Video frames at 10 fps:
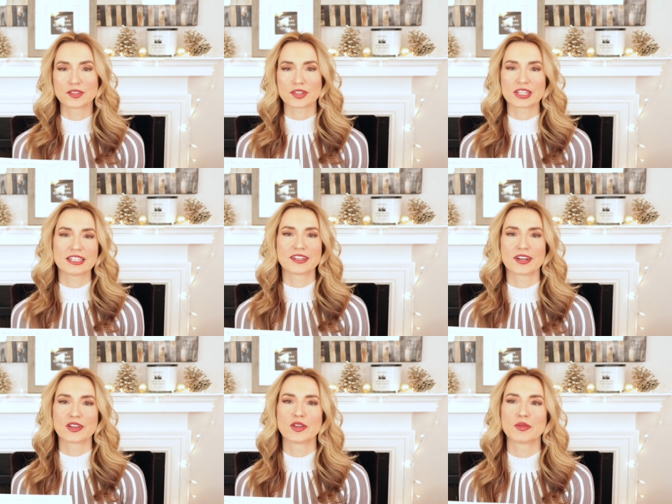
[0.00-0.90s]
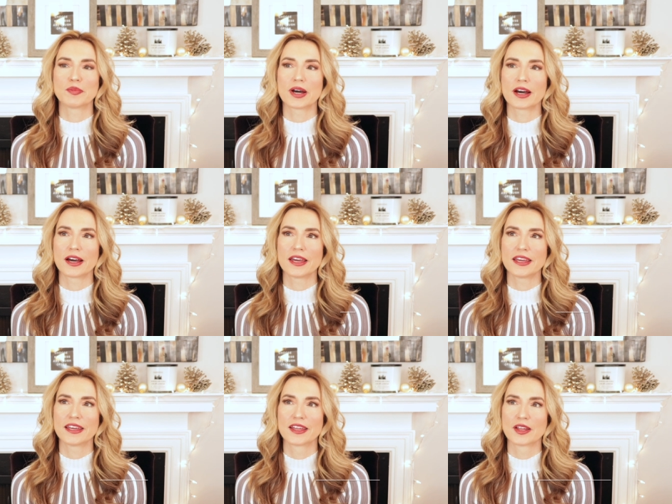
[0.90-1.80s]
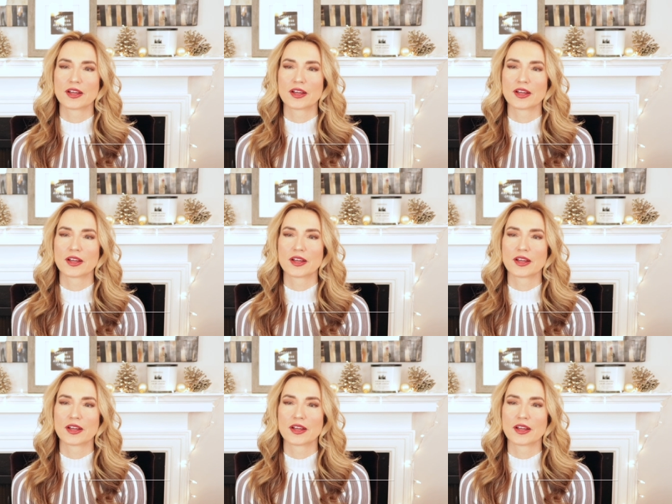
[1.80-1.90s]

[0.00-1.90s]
Trianon by